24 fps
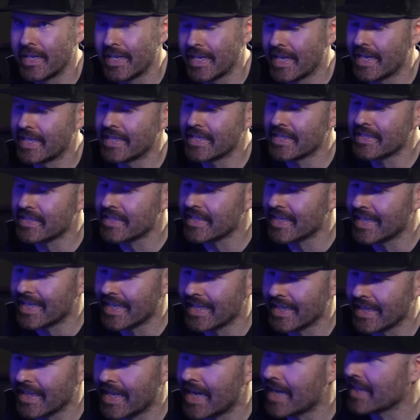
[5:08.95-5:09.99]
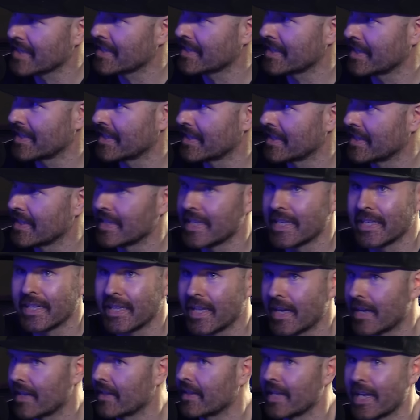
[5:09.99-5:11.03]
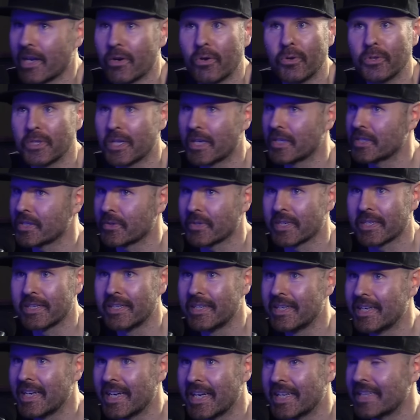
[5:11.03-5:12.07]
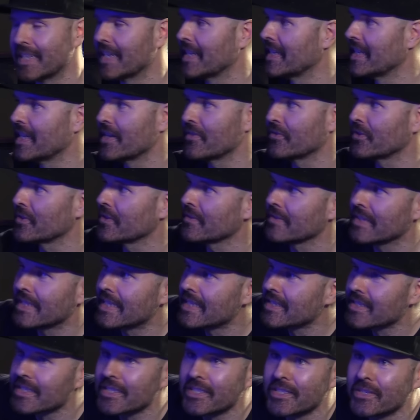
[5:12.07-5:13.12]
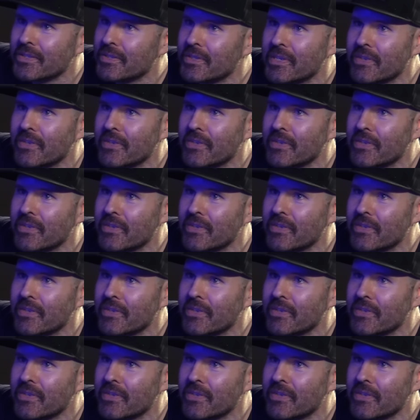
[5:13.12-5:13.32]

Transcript: and it's, and it locks in and they hold on to it and they never listen to,